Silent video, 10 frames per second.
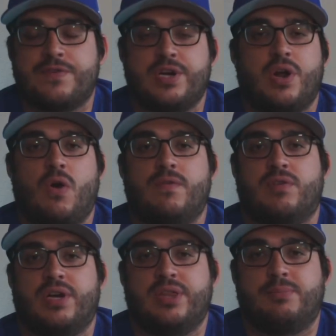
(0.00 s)
and
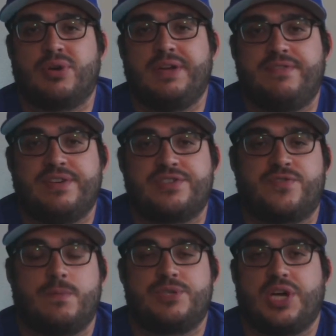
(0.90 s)
over in the briefings
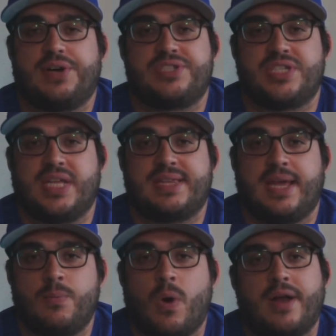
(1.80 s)
from Chelsea that they
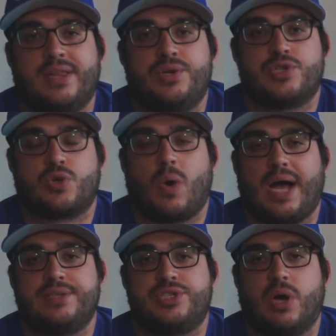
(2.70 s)
want in their
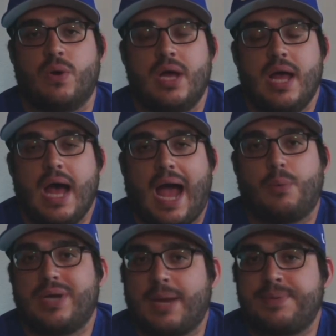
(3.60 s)
squad. So I
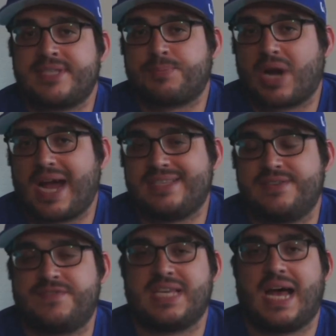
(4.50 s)
would not be surprised if
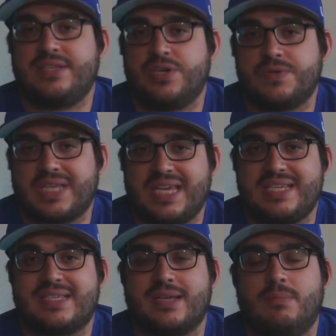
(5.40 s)
Santos
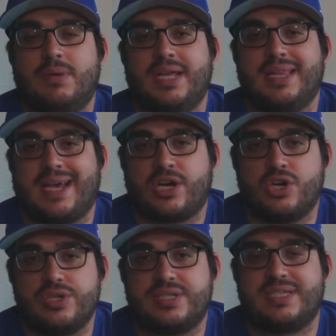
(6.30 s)
is somebody that
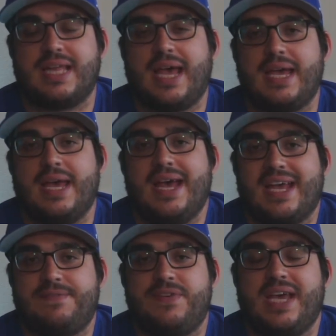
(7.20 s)
could stay
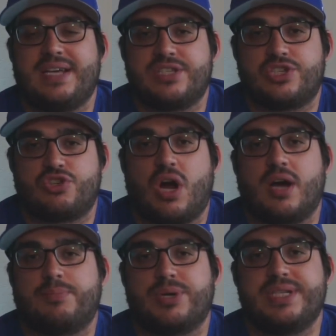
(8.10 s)
if he has a strong
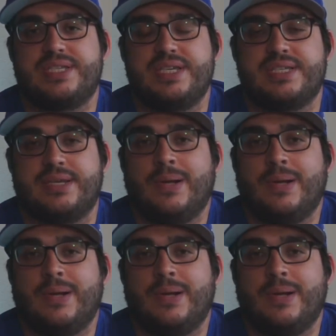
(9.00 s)
preseason.